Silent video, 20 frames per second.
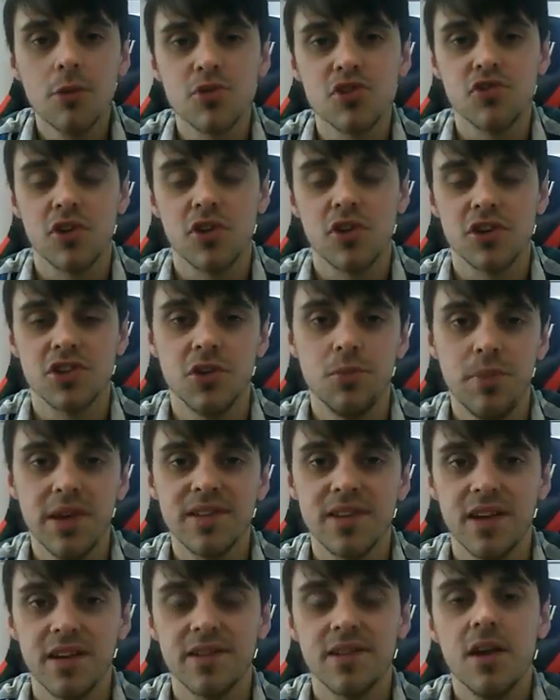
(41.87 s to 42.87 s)
structured
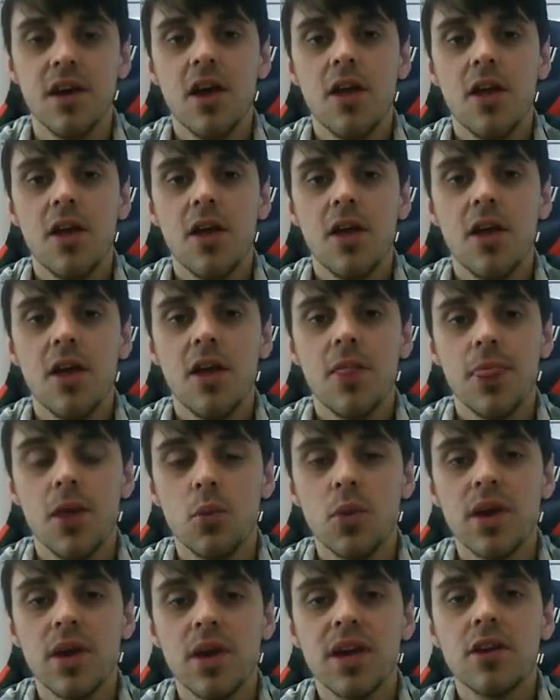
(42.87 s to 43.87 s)
business
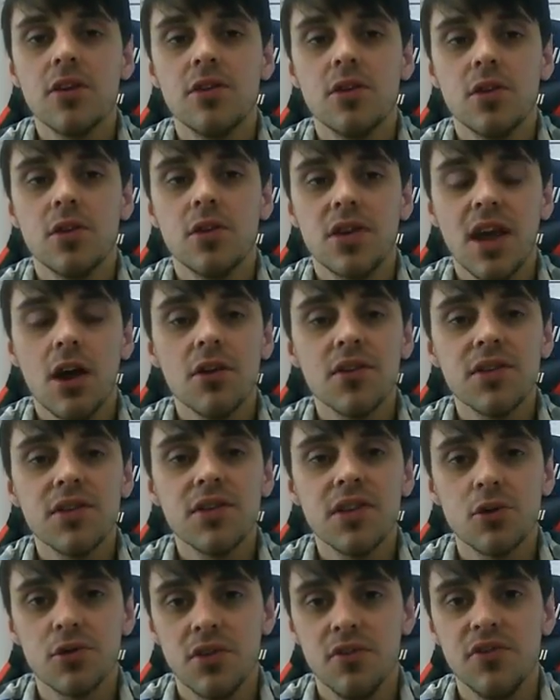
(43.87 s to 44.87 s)
that we can get
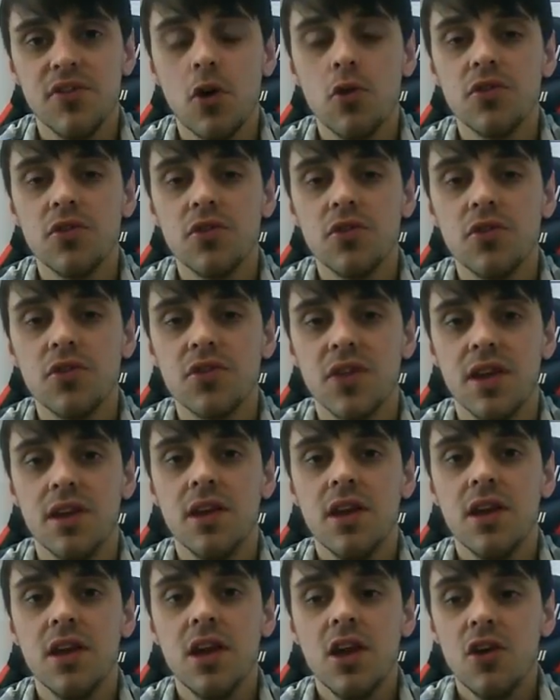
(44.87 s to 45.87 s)
ourselves involved
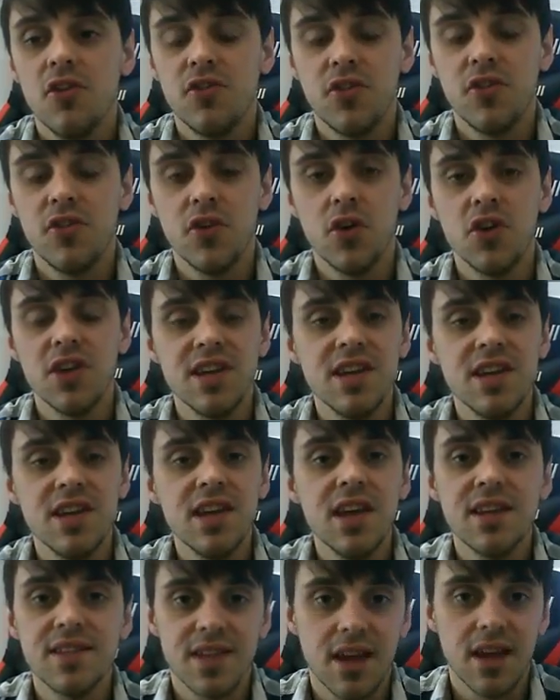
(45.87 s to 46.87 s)
in for
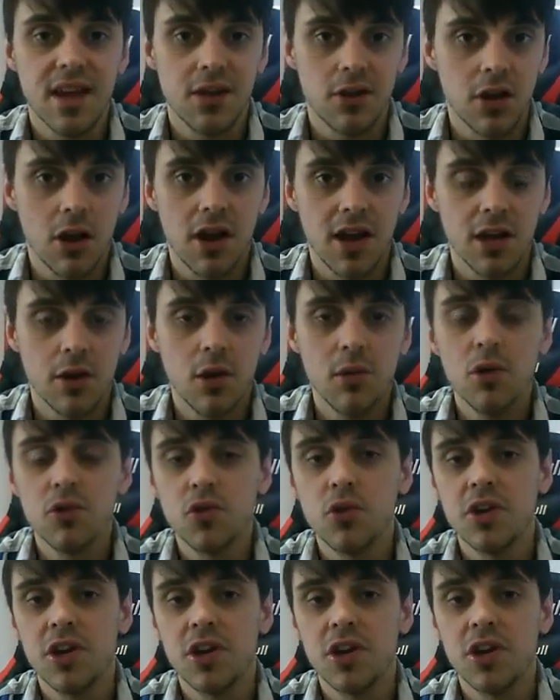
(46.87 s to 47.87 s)
years down the line. And
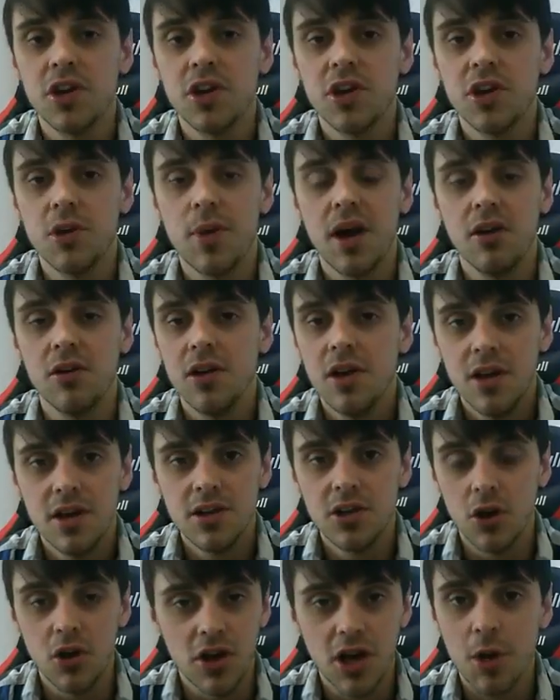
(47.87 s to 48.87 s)
I'm not talking about,
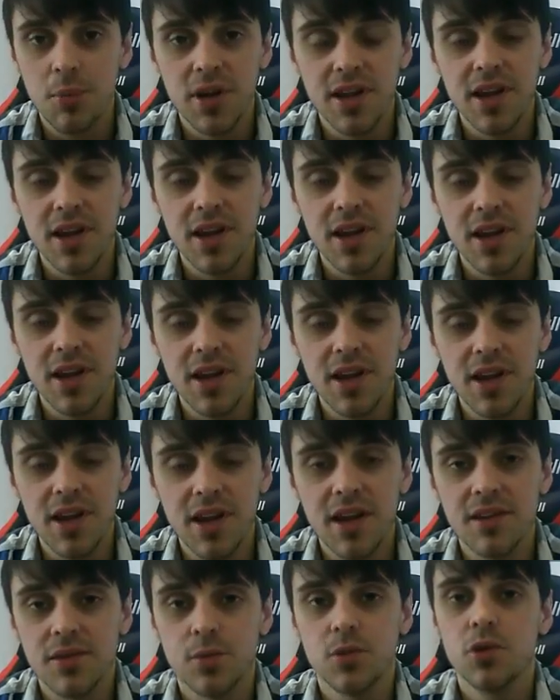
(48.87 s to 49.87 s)
you know, a couple of
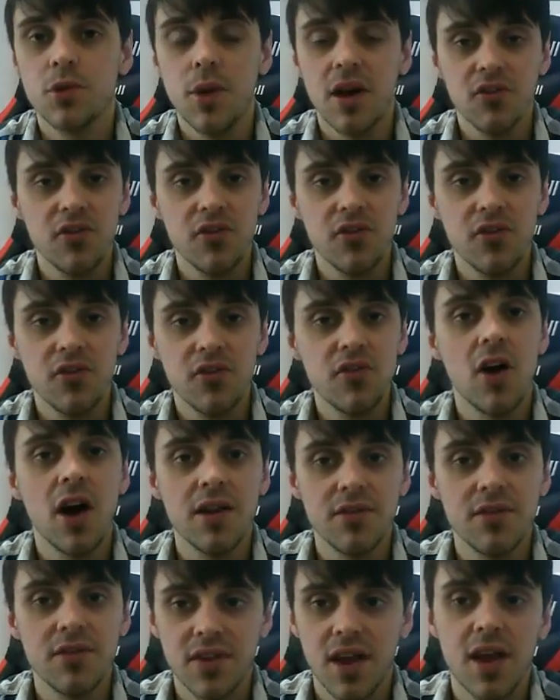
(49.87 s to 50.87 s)
years. I'm talking about
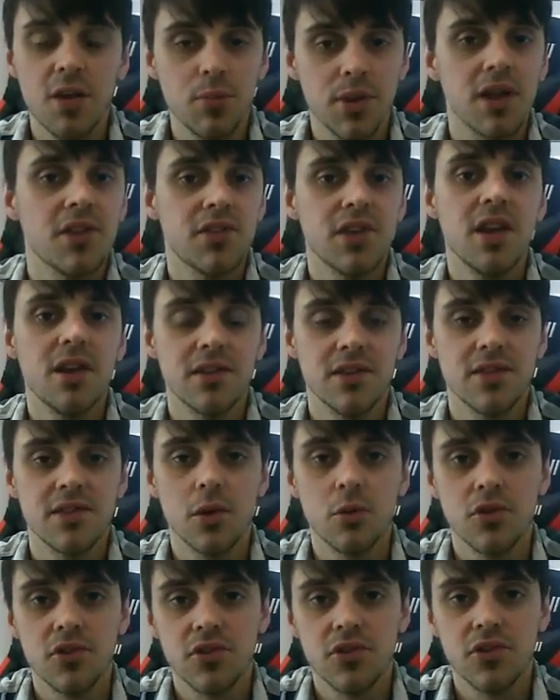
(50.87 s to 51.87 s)
5, 10 plus
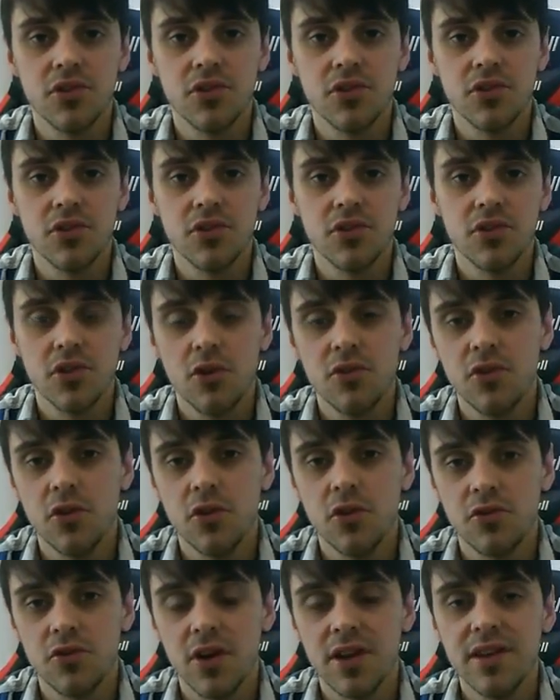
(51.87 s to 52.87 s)
years and so on and so
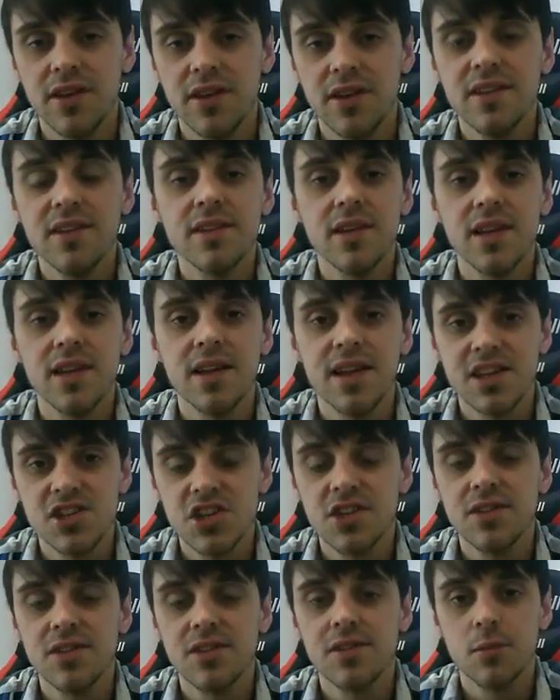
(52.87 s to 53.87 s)
forth, right? This is a
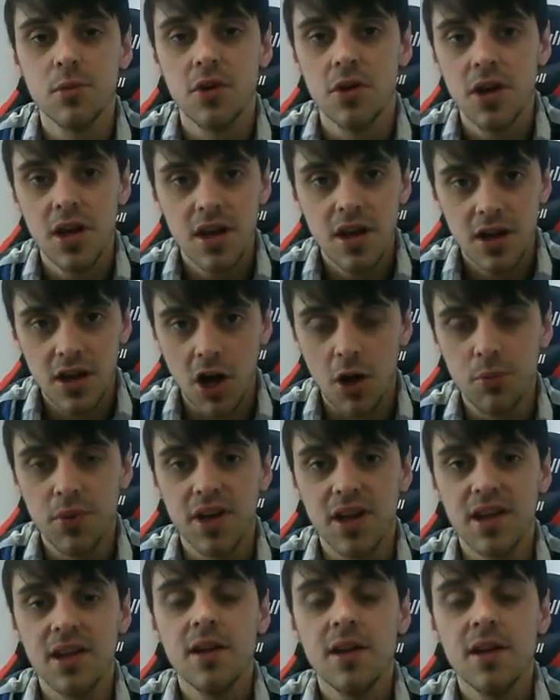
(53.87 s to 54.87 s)
legitimate
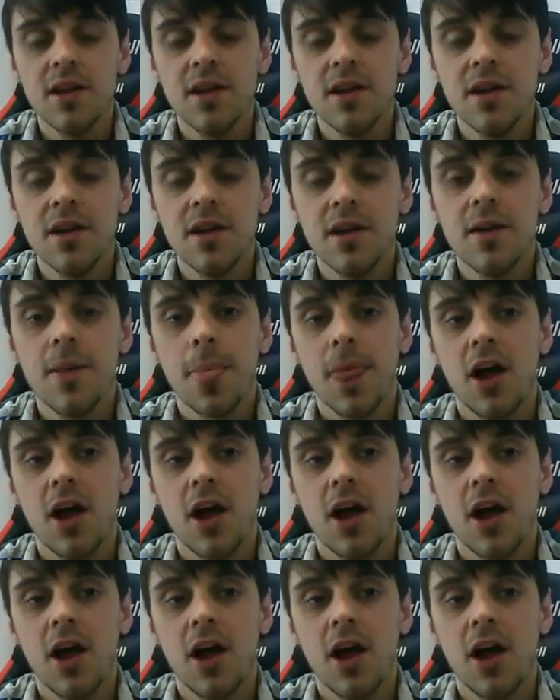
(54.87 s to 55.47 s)
company.